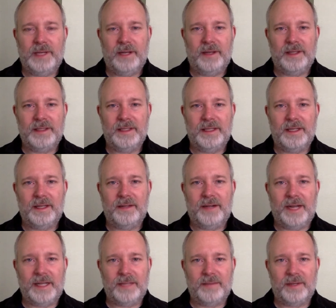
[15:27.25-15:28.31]
It's another
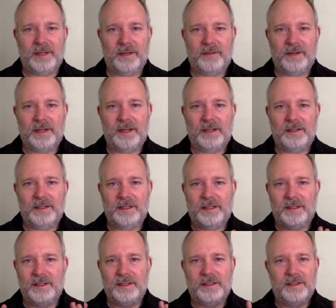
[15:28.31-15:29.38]
aspect of our
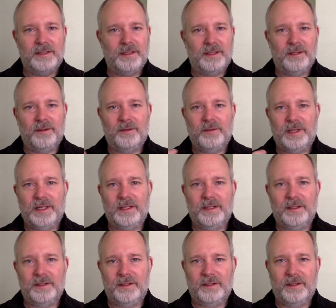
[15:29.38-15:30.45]
culture is,
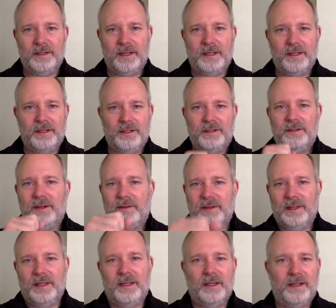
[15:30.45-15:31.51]
you can do
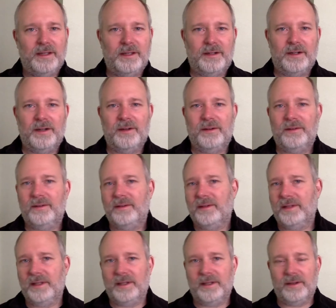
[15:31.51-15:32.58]
everything on your own.
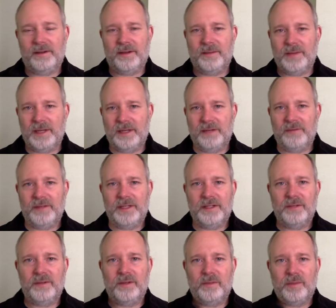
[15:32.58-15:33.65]
I'm an
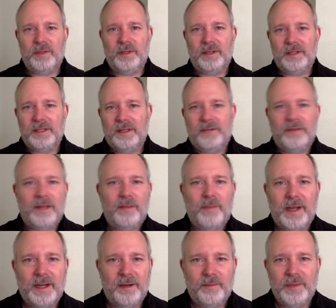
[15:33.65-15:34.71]
individual. Pull yourself up
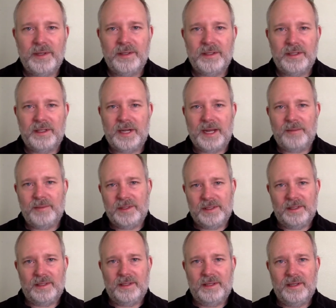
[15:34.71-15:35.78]
by your
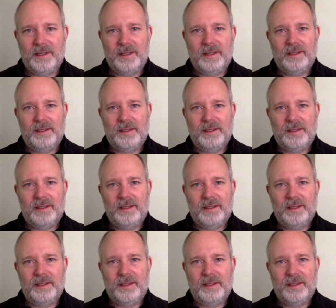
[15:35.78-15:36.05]
bootstraps and